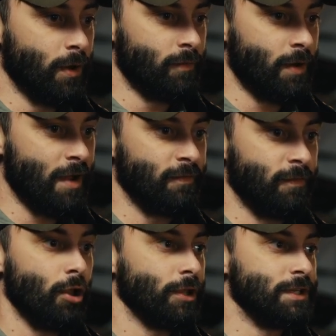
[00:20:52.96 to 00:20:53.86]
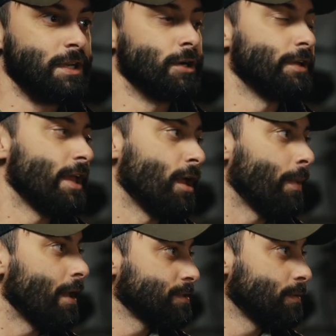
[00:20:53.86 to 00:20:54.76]
whenever I've volunteered to help
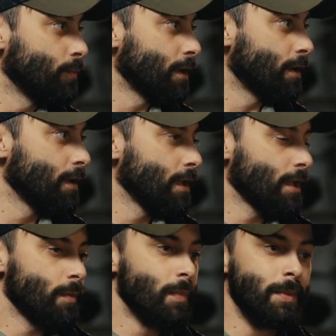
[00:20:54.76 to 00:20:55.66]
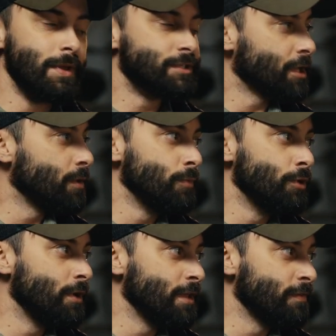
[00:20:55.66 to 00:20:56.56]
out somewhere. Maybe it's a
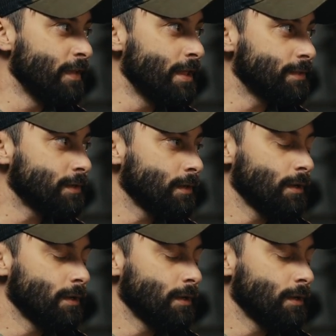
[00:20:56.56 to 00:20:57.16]
community event.